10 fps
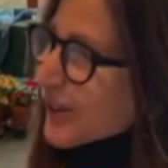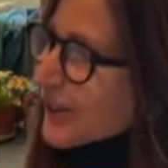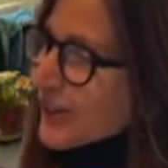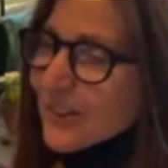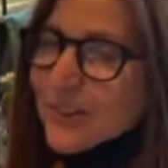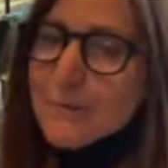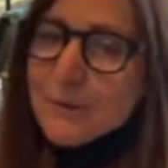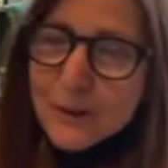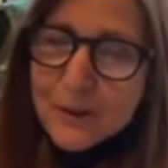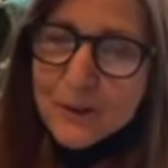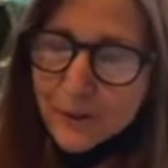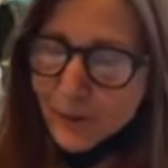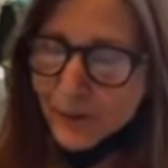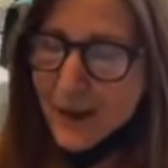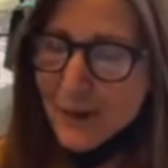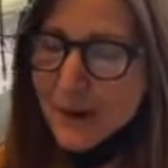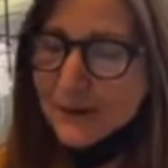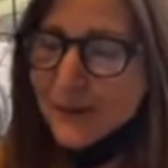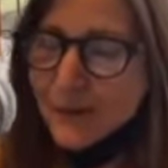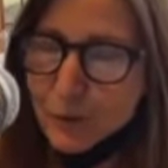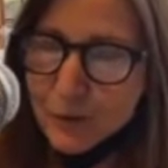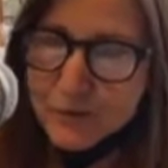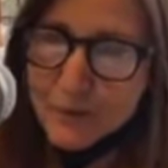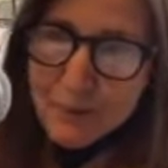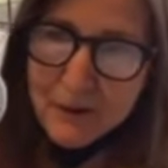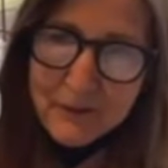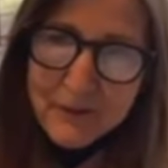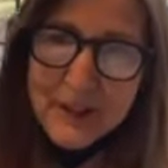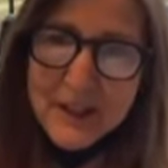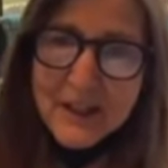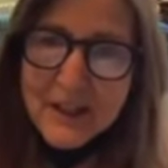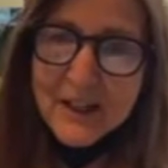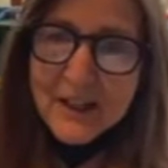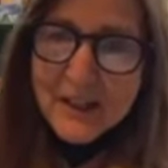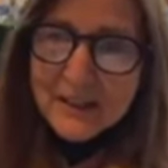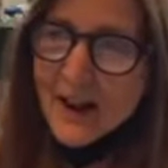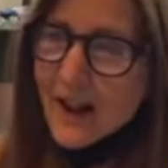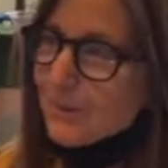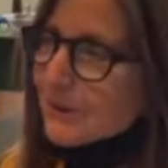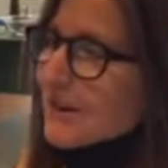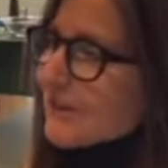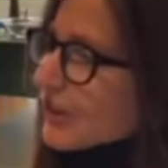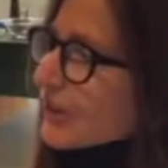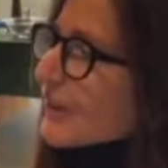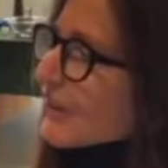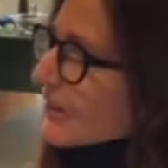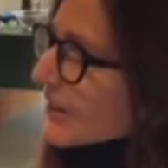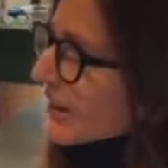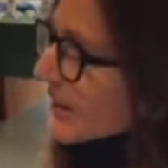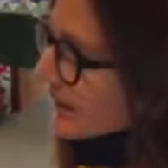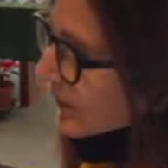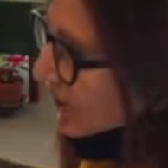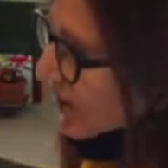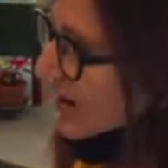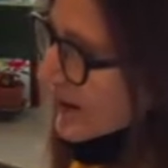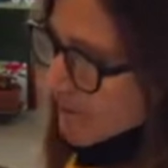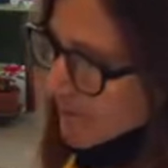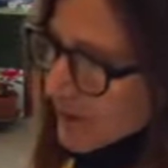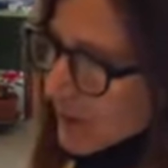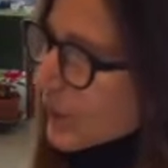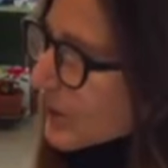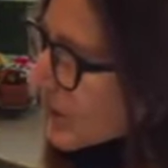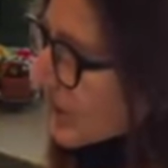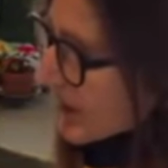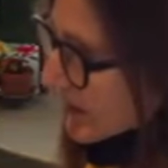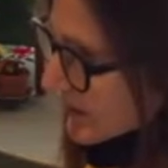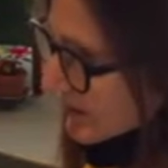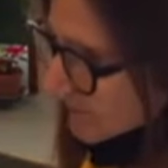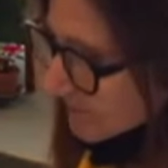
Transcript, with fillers: us some clues about the sort of epiphany that I believe Jesus in his time was seeking,